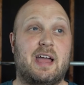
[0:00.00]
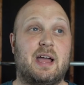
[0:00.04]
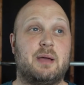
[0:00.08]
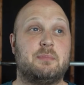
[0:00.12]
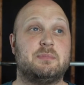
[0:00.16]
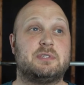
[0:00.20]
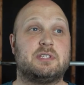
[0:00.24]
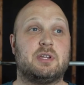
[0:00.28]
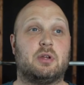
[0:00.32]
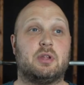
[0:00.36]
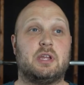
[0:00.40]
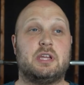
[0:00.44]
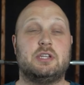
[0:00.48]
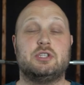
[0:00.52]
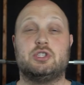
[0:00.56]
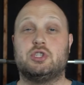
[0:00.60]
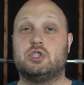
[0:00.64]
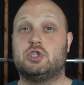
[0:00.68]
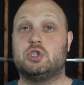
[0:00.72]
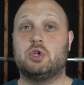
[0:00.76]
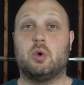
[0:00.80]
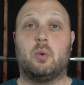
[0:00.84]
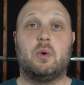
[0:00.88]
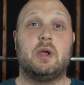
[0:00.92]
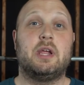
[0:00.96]

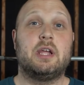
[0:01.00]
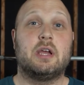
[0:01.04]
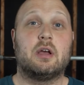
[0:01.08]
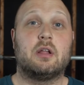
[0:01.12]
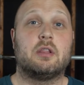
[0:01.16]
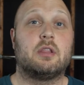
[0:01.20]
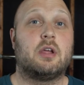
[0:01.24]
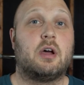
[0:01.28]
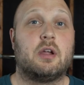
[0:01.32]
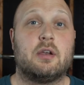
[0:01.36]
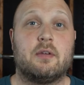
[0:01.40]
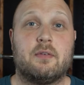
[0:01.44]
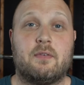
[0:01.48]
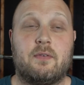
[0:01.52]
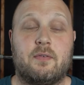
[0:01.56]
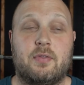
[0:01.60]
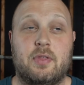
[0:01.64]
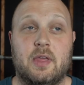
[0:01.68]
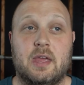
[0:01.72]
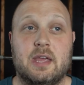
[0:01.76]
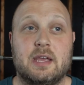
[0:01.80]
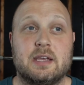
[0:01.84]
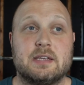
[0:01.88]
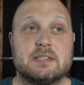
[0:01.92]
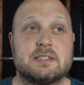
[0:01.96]
enjoying a lot of
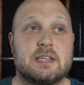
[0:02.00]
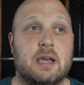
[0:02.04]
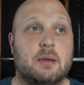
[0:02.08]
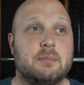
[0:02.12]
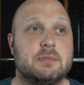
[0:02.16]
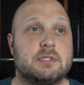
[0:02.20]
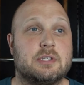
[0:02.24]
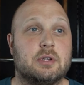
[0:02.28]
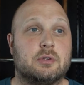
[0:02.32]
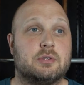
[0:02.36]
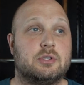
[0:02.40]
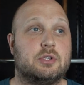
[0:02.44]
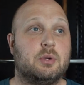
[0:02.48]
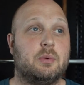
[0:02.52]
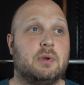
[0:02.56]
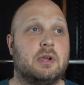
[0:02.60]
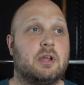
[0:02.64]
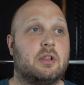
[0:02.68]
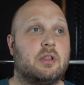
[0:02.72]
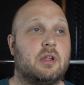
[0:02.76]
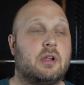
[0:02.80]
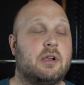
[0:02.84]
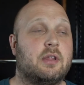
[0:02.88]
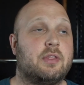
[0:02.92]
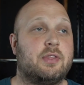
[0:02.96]
things. I'm still doing
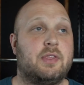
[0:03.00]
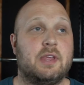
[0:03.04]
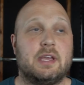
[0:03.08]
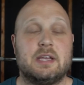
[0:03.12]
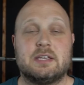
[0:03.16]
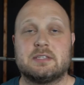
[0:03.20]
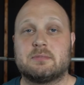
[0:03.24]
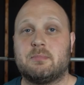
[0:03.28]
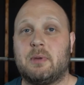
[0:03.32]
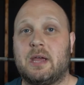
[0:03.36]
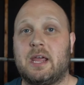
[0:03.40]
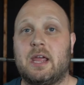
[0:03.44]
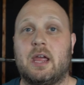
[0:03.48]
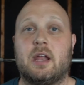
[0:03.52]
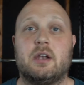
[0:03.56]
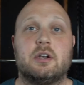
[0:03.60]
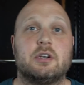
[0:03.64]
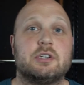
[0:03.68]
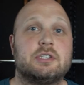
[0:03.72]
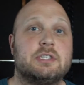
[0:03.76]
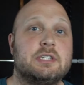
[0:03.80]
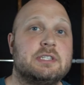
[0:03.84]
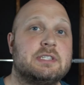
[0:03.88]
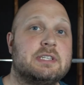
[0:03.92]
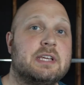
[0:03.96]
a lot of things. My
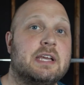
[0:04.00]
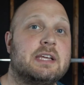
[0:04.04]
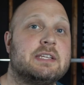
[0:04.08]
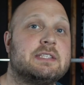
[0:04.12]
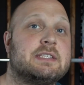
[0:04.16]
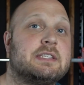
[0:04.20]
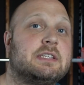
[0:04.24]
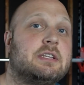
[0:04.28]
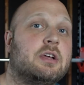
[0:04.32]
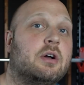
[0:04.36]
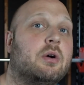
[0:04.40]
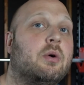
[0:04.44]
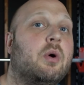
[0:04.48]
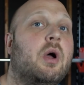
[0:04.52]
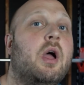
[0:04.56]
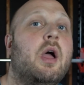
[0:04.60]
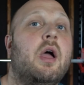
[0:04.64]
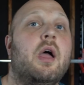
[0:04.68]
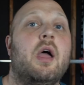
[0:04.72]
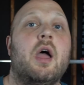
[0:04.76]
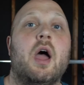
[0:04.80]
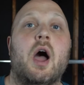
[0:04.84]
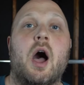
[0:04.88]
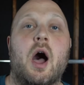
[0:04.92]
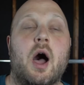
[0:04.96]
energy is still
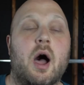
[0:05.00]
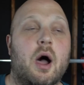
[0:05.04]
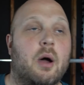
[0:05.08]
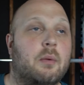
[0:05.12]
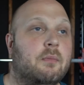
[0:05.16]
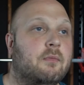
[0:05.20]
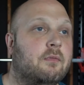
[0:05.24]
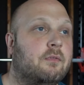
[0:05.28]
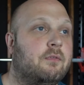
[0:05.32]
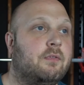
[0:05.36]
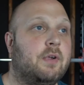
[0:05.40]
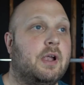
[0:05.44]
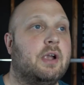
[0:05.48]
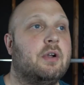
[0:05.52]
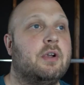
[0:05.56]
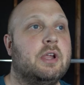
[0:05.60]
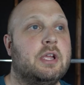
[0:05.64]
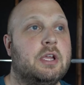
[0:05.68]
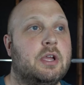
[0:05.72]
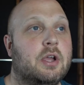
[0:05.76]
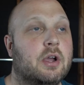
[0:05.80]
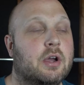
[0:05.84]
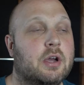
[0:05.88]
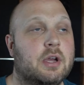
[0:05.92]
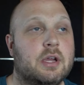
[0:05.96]

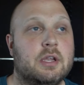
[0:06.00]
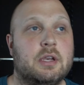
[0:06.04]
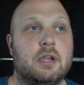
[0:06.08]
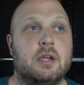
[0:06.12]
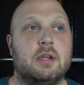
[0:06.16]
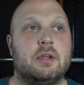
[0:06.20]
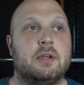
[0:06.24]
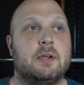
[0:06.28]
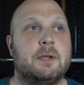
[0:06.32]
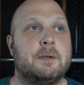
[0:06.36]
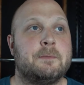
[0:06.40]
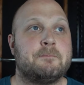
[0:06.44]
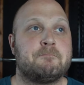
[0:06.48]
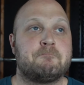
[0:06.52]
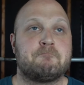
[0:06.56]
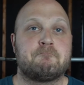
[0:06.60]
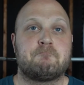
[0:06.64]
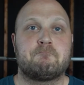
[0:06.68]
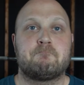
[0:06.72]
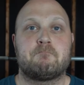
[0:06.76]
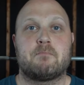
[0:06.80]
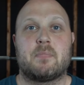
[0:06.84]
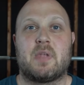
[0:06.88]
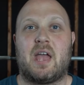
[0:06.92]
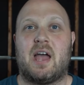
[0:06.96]
very good.
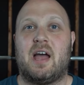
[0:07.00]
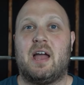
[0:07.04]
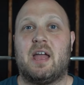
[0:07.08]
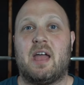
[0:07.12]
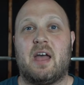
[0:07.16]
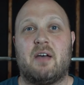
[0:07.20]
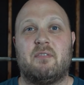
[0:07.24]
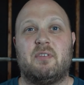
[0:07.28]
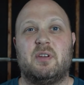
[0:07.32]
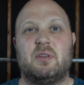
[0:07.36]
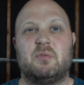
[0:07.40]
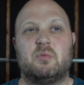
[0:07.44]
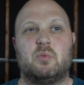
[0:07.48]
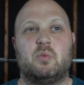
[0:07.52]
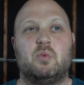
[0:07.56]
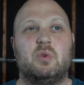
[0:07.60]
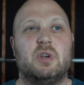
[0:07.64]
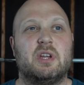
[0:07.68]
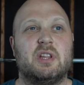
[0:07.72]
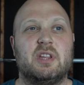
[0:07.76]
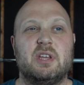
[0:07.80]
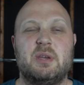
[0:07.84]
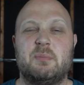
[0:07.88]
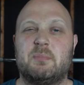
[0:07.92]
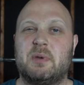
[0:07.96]
I haven't
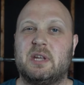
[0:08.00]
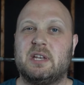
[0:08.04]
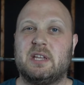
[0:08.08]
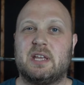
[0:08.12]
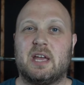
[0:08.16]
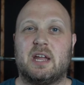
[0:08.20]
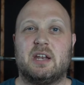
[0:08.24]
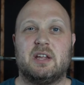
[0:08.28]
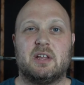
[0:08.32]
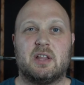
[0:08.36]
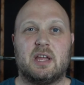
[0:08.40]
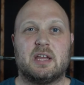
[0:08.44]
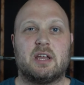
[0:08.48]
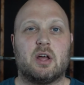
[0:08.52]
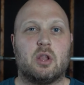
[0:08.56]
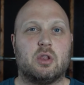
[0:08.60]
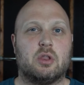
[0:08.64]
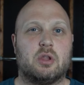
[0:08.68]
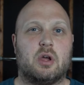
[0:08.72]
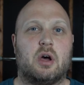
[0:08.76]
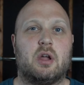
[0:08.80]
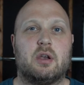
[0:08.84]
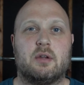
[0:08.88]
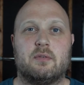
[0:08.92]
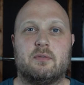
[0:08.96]
really been getting like a
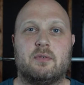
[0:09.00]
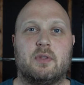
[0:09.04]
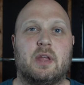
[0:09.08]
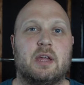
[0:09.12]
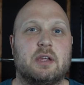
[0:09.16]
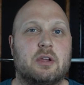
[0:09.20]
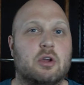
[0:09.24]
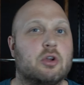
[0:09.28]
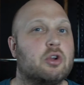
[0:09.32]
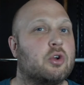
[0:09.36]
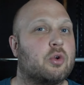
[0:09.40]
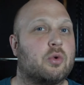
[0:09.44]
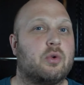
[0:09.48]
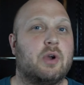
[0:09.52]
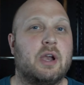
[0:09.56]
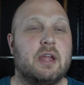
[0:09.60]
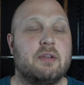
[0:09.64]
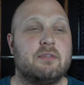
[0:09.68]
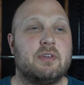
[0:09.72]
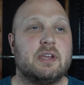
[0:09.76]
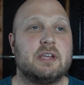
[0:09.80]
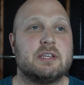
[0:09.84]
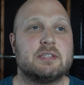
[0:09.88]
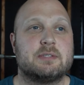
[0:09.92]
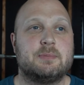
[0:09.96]
lot of like
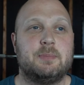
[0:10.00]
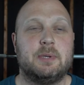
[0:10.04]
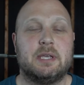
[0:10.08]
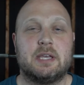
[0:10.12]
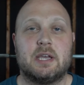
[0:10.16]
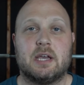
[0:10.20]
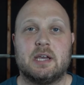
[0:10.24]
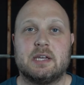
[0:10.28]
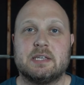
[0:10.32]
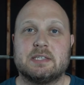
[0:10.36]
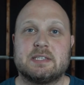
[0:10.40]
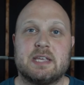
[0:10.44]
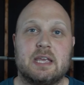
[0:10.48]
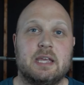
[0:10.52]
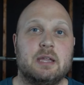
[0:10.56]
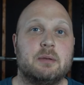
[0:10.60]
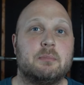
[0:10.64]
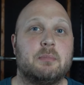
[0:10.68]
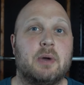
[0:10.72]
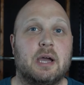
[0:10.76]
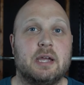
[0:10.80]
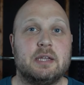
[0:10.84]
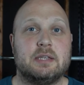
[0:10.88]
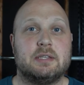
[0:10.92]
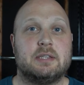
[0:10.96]
cravings, because in
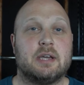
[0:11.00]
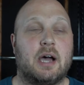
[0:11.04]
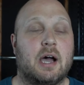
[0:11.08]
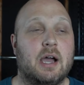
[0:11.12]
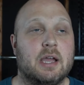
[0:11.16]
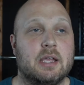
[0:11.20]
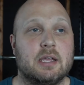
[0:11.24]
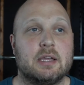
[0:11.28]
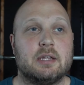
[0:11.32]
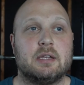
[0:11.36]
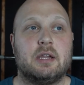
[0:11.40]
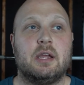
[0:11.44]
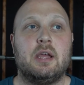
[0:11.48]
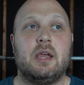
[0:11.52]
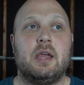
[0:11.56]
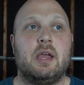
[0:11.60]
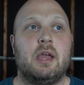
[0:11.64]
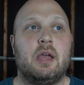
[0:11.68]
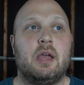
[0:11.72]
my diet